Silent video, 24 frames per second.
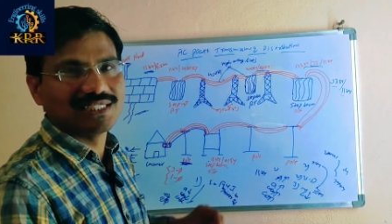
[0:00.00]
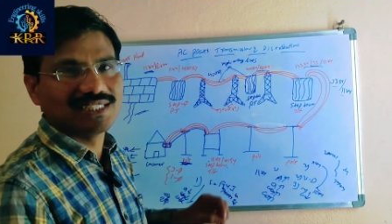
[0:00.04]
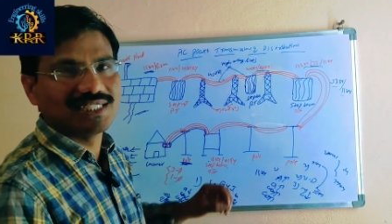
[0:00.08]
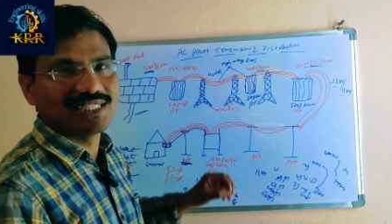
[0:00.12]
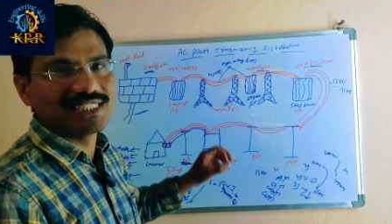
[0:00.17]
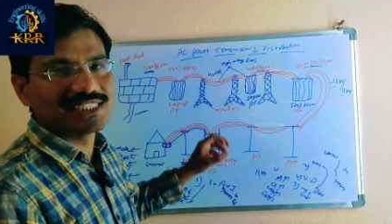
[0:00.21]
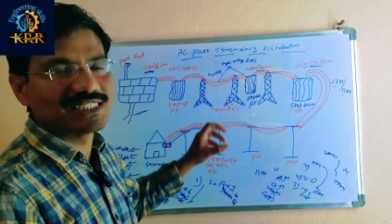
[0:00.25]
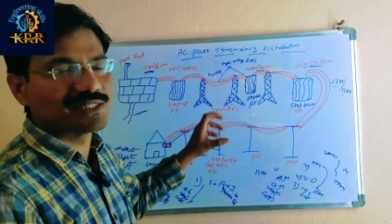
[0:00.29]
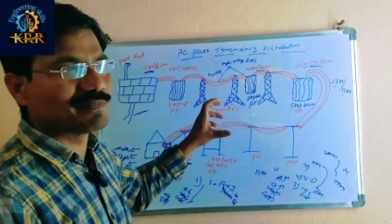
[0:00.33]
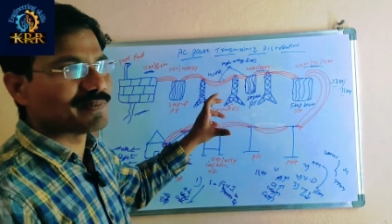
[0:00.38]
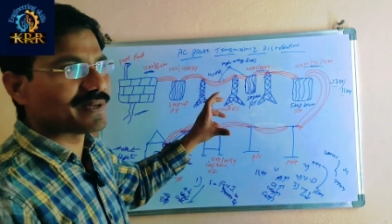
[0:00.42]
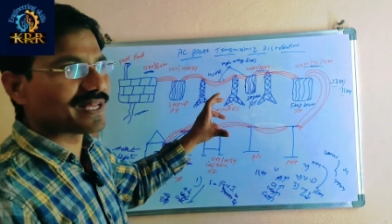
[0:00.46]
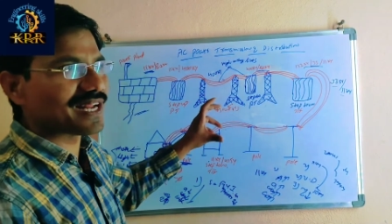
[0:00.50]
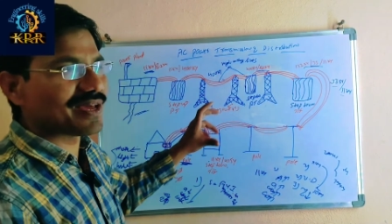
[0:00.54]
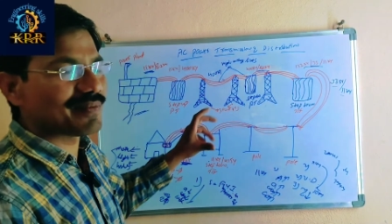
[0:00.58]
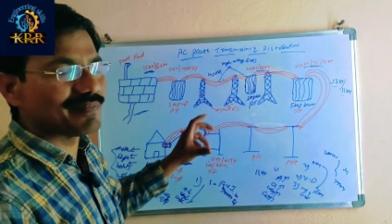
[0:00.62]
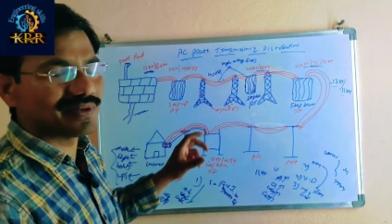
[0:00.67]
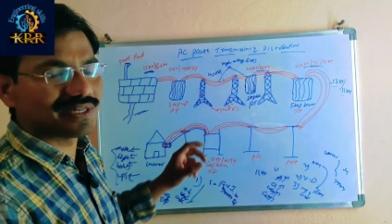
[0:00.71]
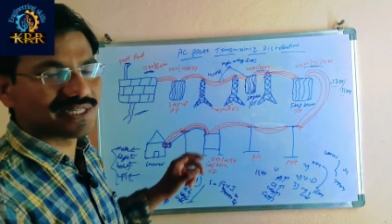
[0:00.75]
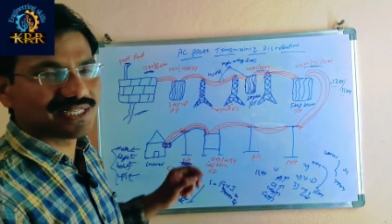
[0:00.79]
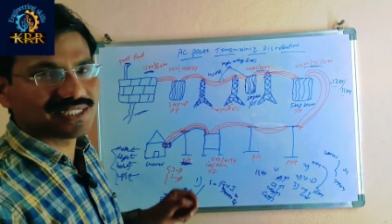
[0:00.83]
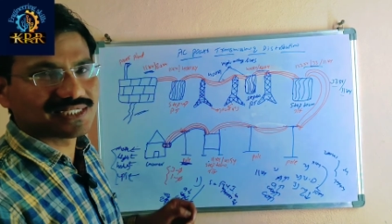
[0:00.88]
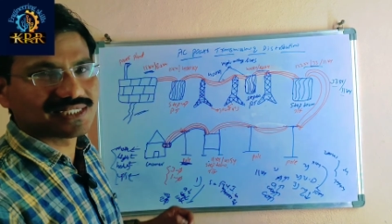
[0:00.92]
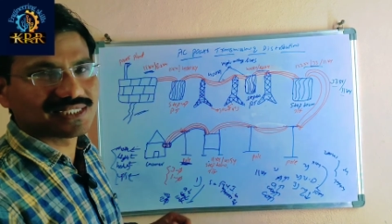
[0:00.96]
These
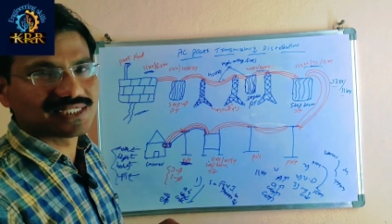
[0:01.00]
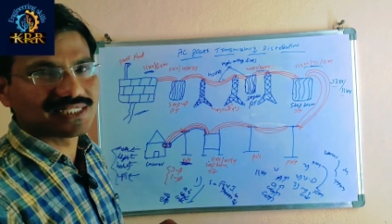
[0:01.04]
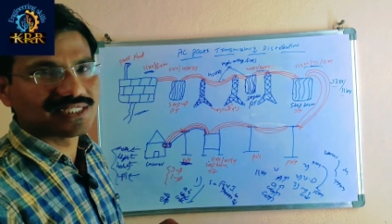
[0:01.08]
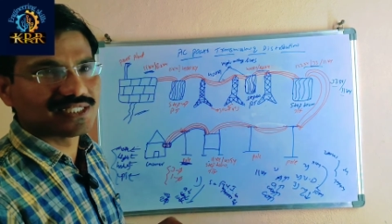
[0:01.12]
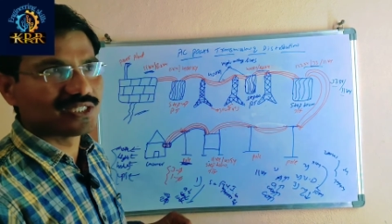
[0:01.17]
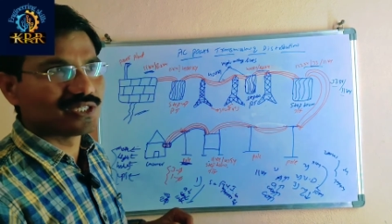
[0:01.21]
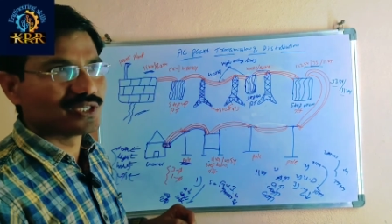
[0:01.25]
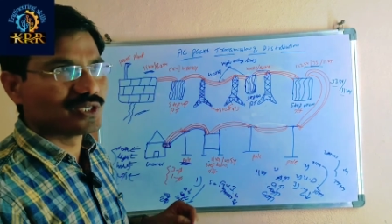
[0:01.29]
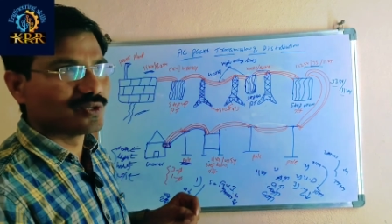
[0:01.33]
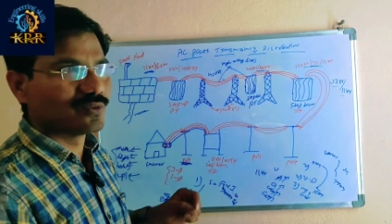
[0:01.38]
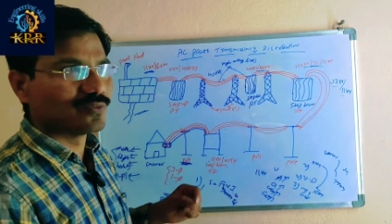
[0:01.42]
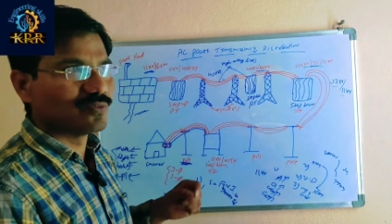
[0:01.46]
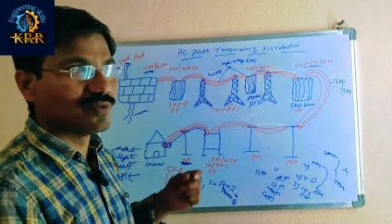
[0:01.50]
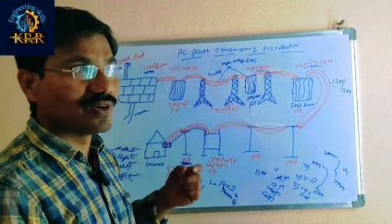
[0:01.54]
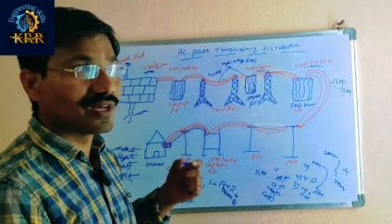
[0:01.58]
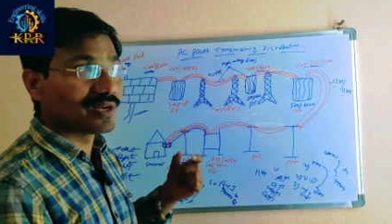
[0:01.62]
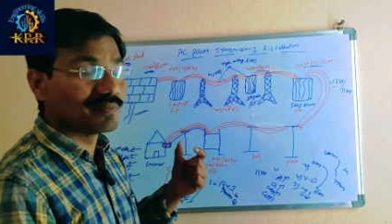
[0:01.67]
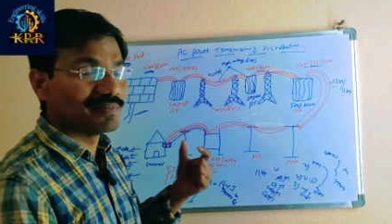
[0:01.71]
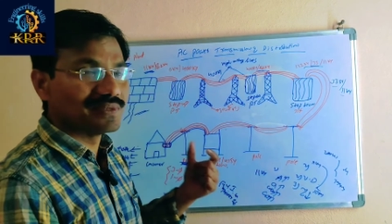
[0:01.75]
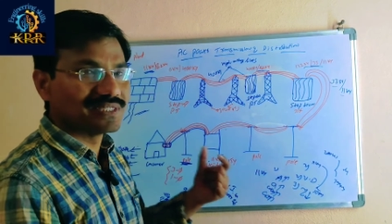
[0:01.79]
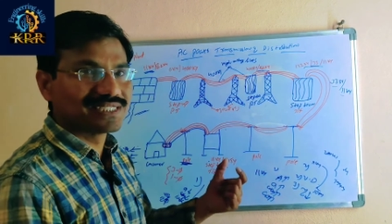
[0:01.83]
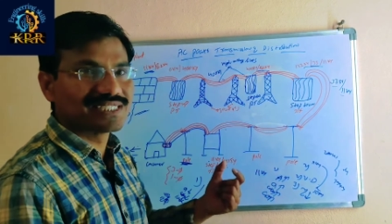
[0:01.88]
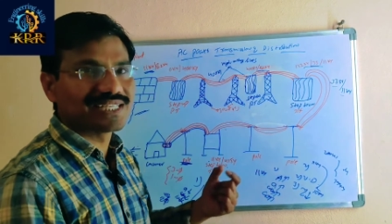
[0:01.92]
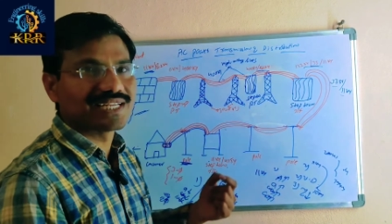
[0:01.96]
parameters we are
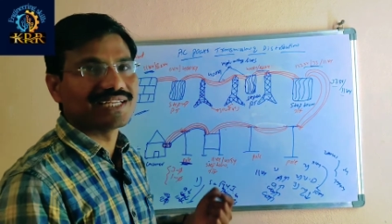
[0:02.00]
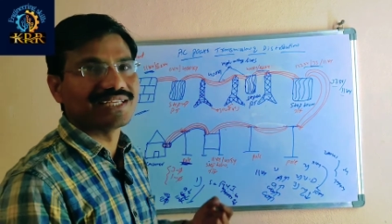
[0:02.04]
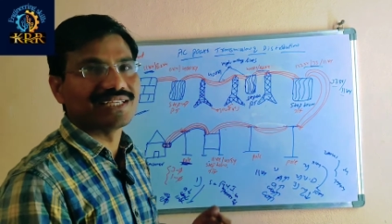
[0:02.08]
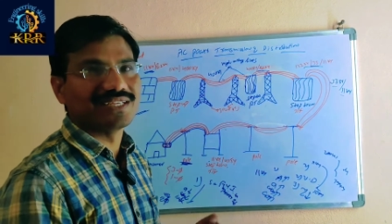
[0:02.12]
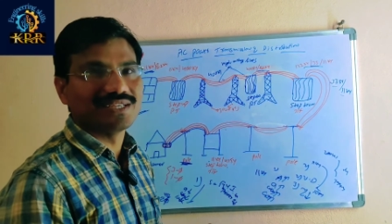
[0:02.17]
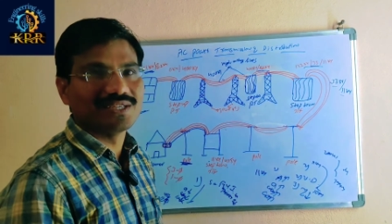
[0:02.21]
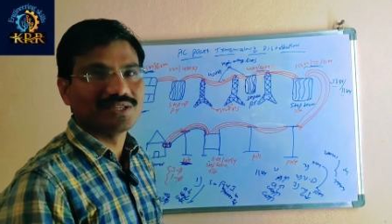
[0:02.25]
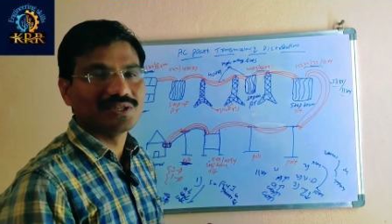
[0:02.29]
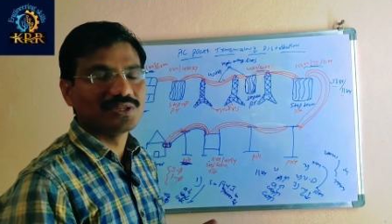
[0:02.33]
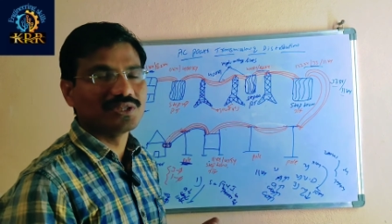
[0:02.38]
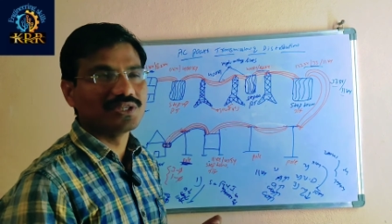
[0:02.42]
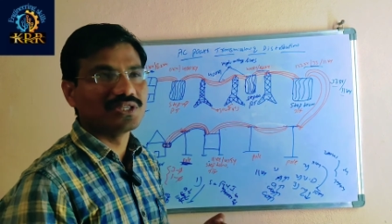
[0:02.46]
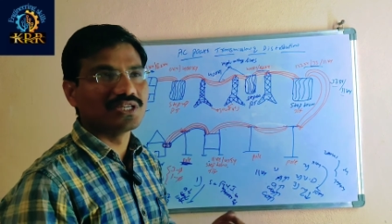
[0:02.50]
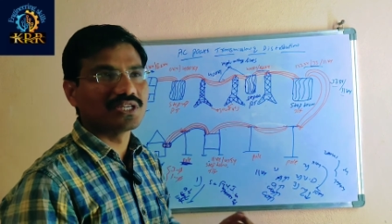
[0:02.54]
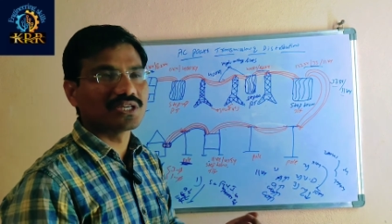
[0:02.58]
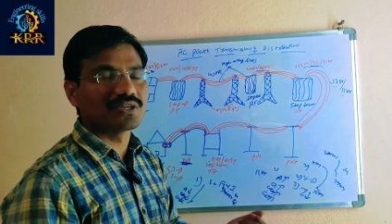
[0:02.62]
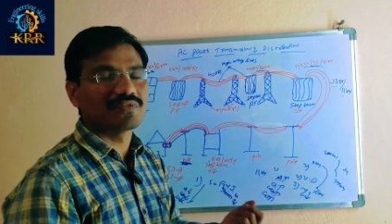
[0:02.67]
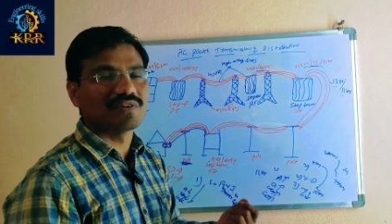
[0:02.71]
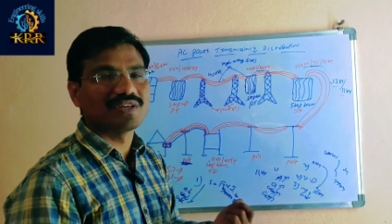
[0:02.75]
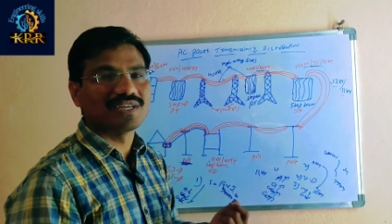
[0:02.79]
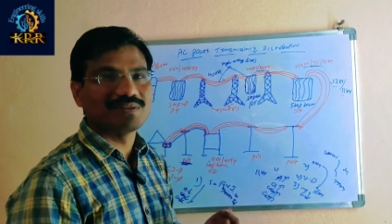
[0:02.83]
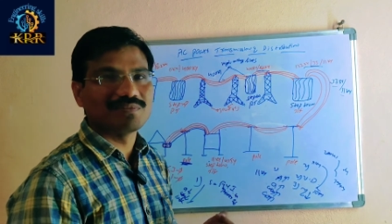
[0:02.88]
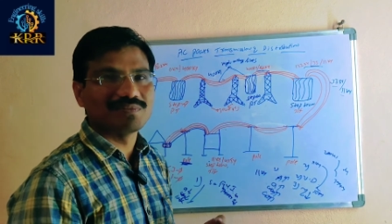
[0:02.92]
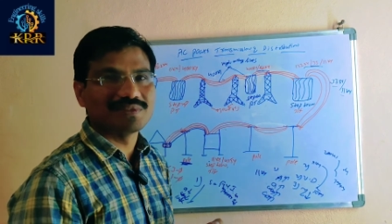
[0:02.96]
measuring,
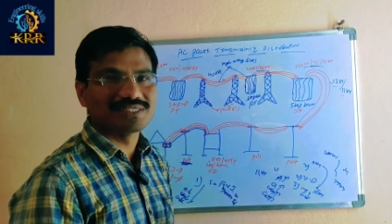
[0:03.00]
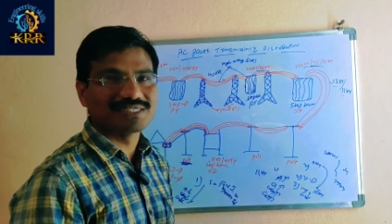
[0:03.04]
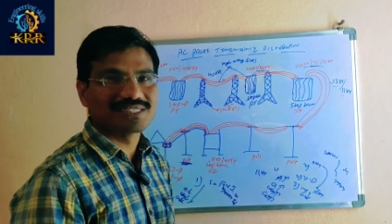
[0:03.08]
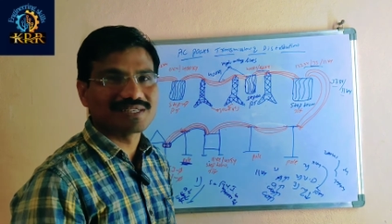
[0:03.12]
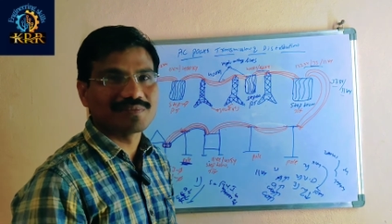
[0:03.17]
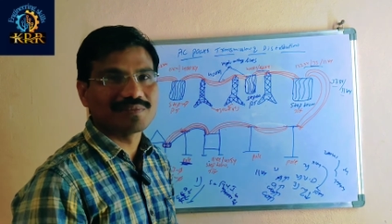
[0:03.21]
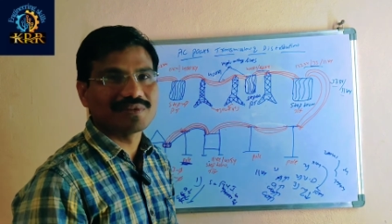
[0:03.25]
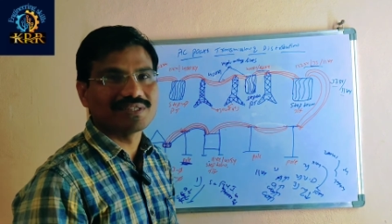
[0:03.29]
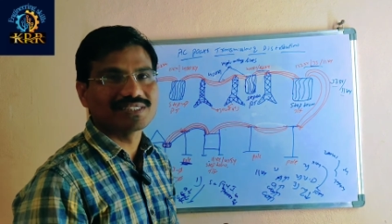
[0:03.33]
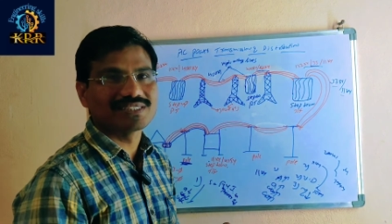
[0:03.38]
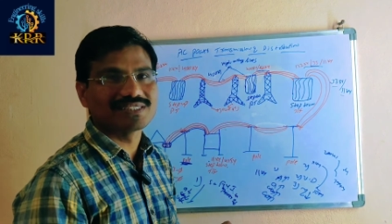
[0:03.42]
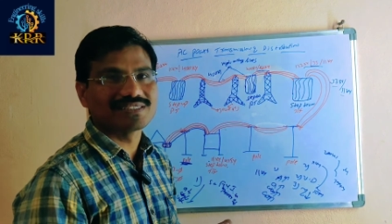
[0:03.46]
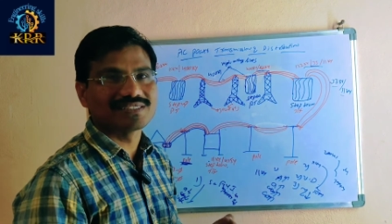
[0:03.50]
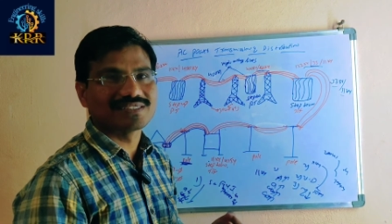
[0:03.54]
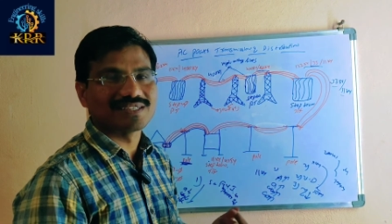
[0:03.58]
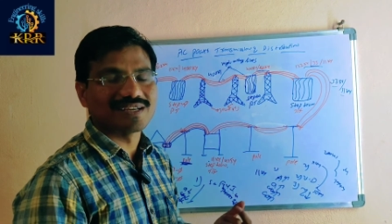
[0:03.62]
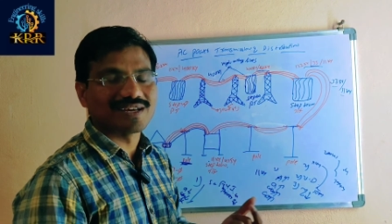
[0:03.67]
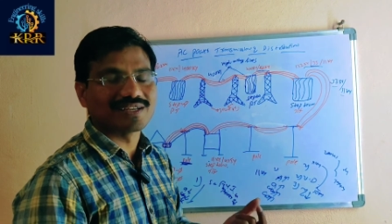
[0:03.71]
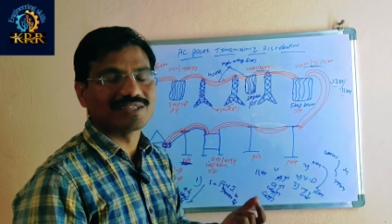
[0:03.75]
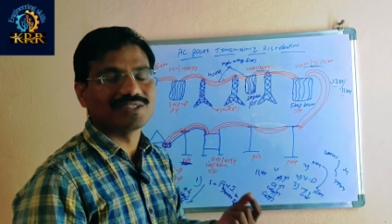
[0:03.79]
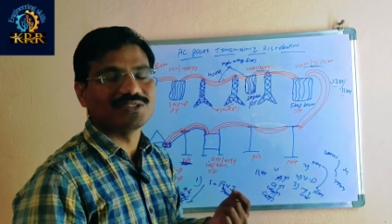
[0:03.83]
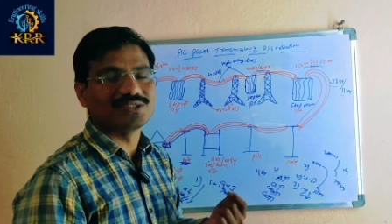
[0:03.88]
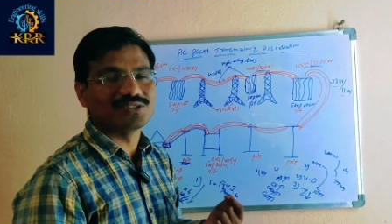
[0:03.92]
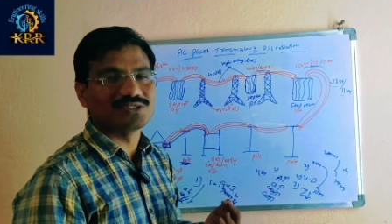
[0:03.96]
required measurements
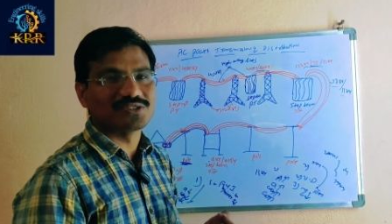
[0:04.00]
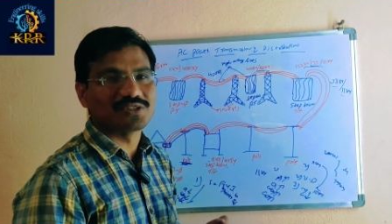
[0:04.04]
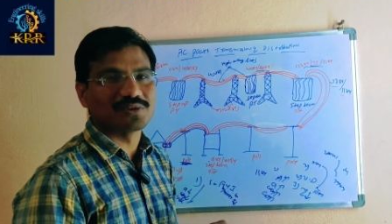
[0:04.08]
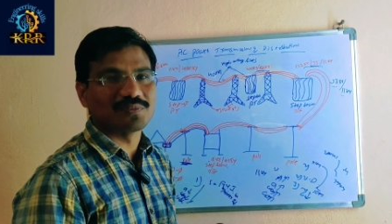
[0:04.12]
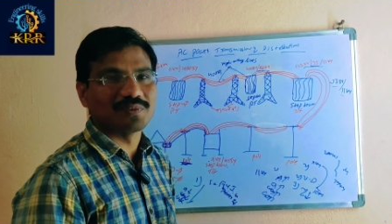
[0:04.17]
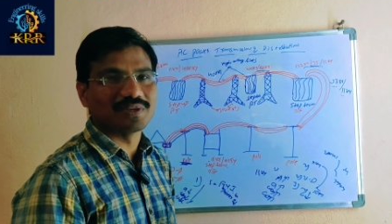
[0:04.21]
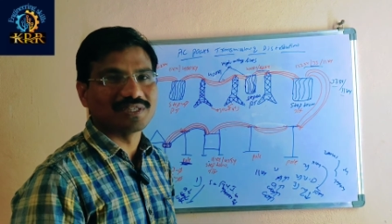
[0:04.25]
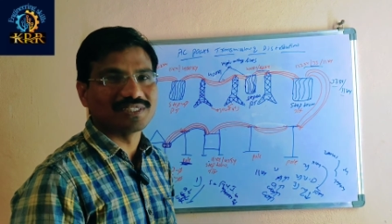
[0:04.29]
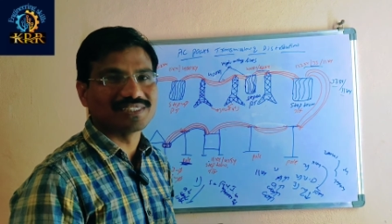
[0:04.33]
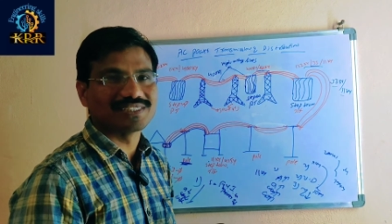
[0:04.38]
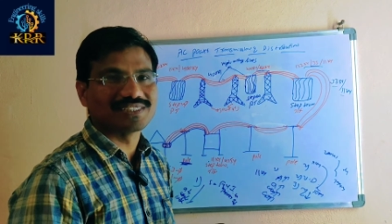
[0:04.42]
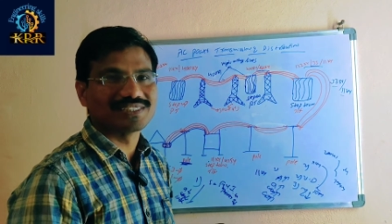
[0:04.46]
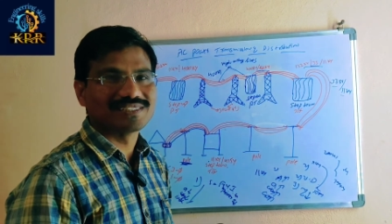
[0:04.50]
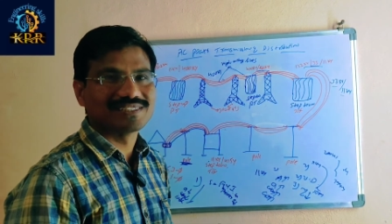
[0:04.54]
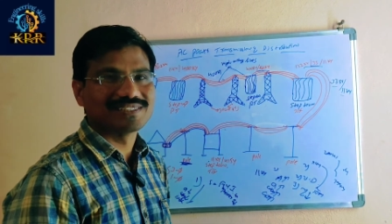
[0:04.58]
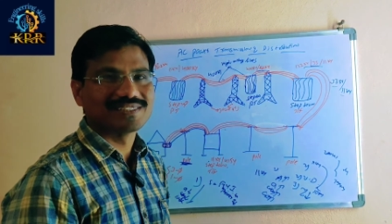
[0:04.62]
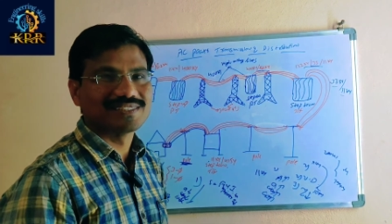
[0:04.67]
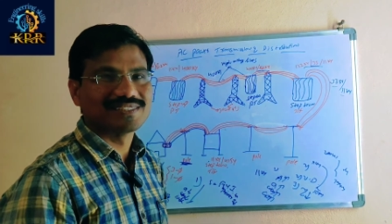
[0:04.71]
or instruments.